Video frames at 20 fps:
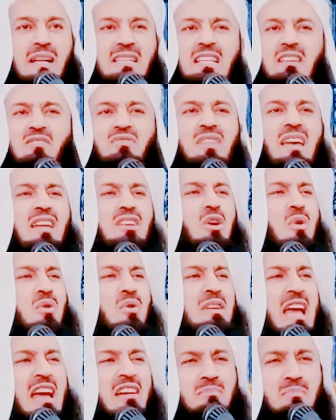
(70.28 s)
But if they
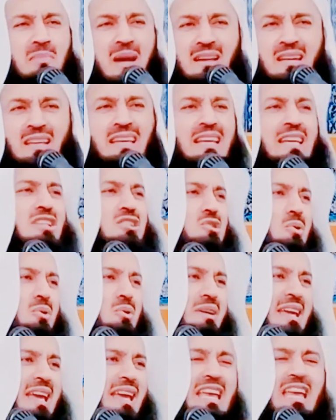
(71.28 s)
don't have money,
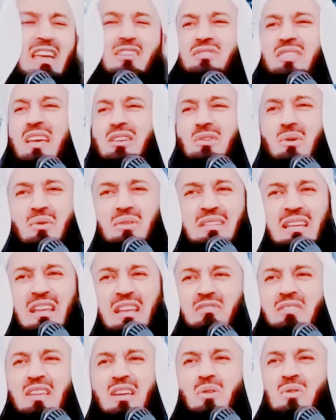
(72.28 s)
it's okay. If they
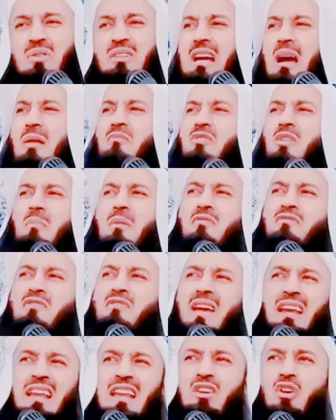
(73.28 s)
don't come from
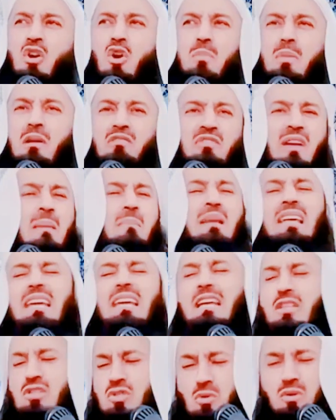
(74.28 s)
a very noble
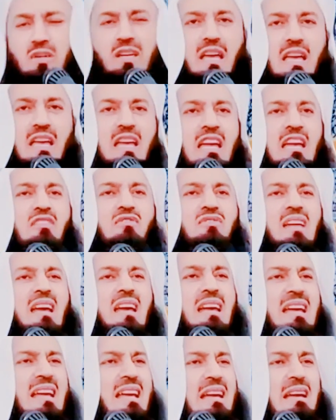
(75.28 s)
family, it's okay.
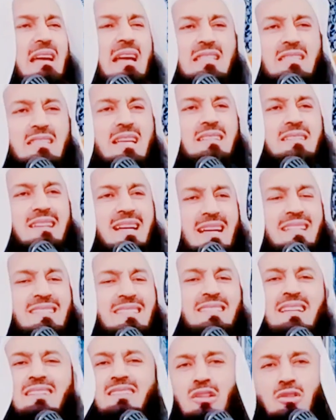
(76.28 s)
If they,
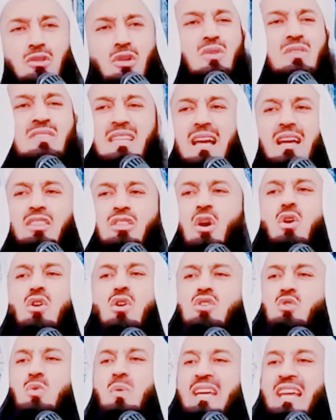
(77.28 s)
etc., etc.,
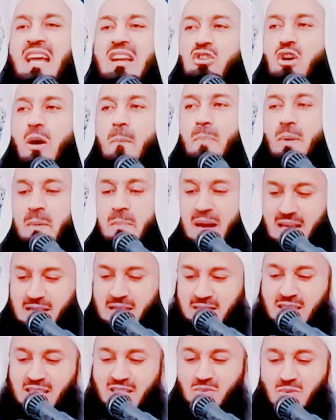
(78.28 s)
those we can
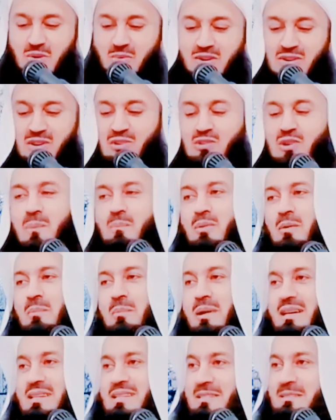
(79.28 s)
compromise. This we will not
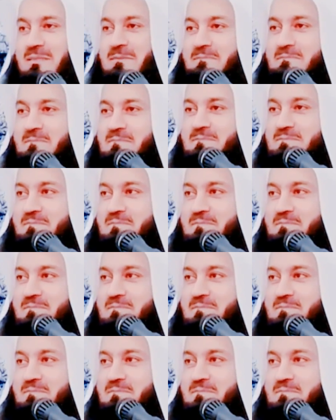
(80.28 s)
compromise.